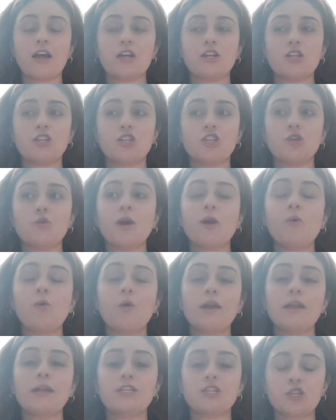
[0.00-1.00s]
do I
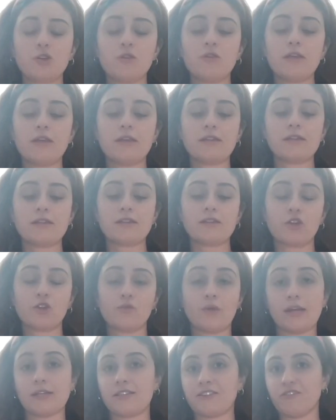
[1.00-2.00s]
want to do this the
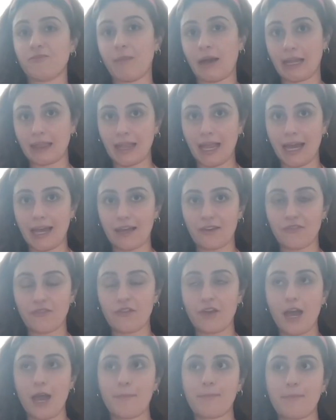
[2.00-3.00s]
rest of my life?
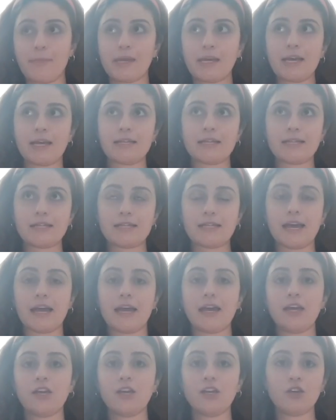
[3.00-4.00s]
Because say
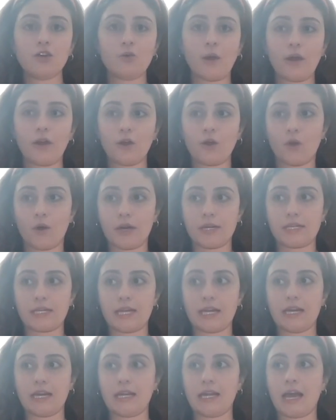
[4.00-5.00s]
you wear a
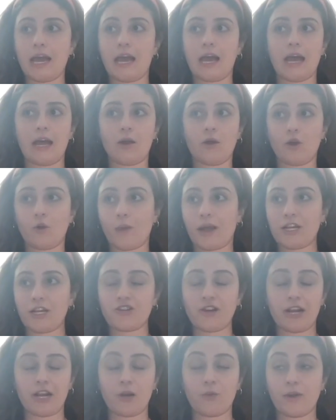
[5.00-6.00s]
corset or a waist
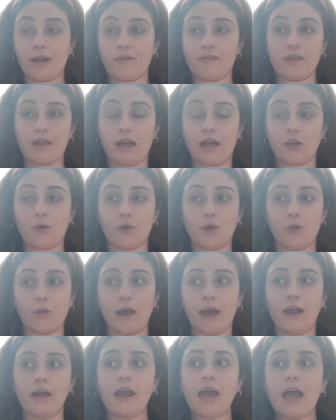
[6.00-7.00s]
trainer, whatever the hell you want to
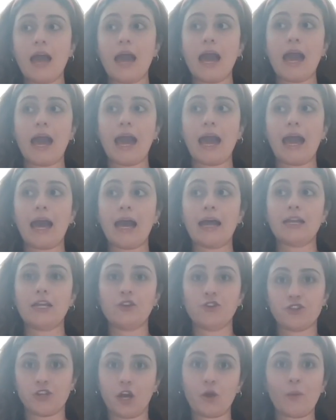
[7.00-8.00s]
wear, and you
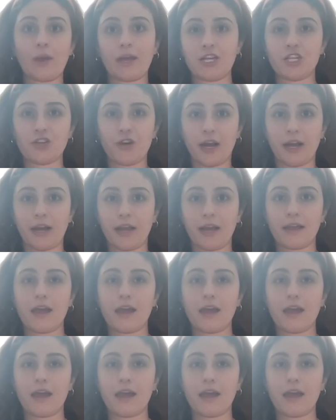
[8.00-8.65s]
start waist training